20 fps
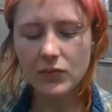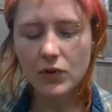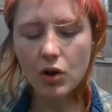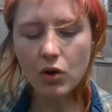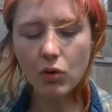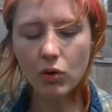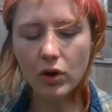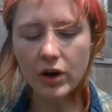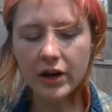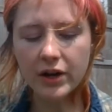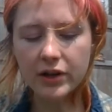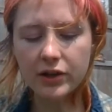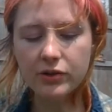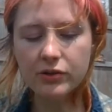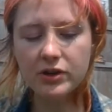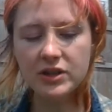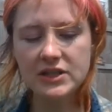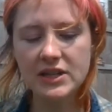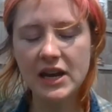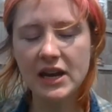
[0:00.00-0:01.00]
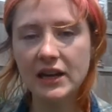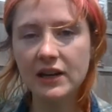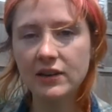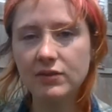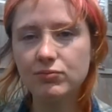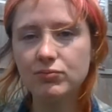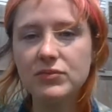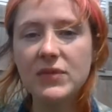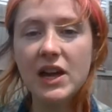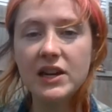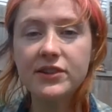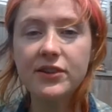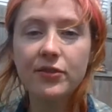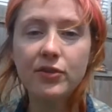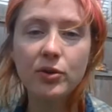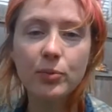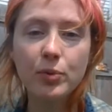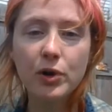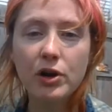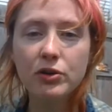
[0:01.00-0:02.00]
Or you could take that
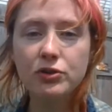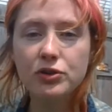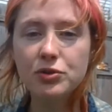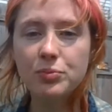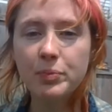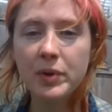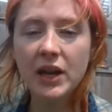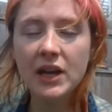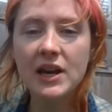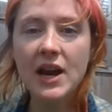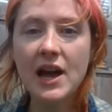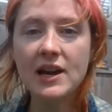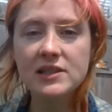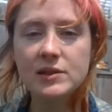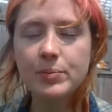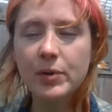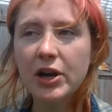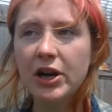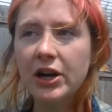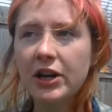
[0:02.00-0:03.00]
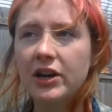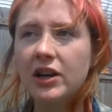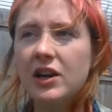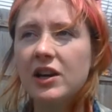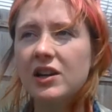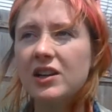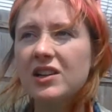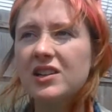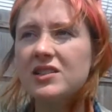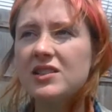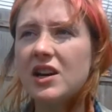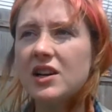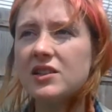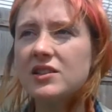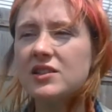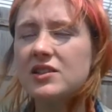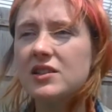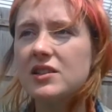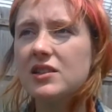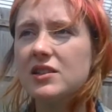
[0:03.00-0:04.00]
different approach, pick an expert,
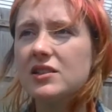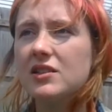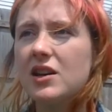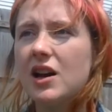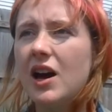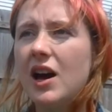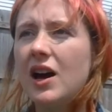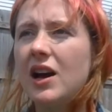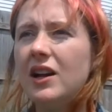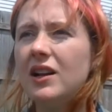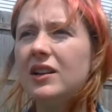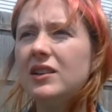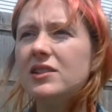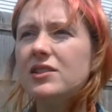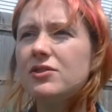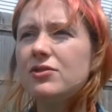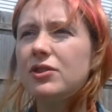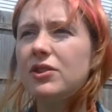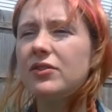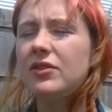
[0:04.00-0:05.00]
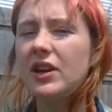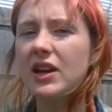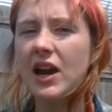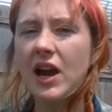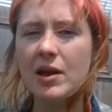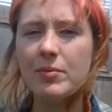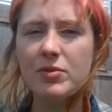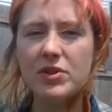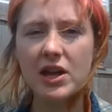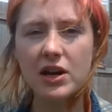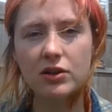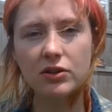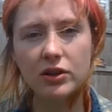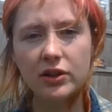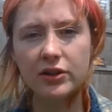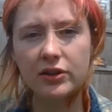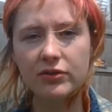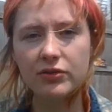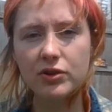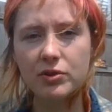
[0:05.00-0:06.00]
conduct sort of like a hypothetical
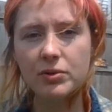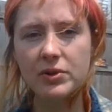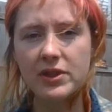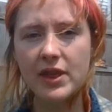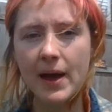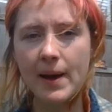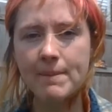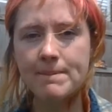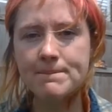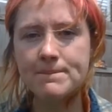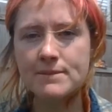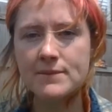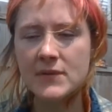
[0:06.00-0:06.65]
interview with them.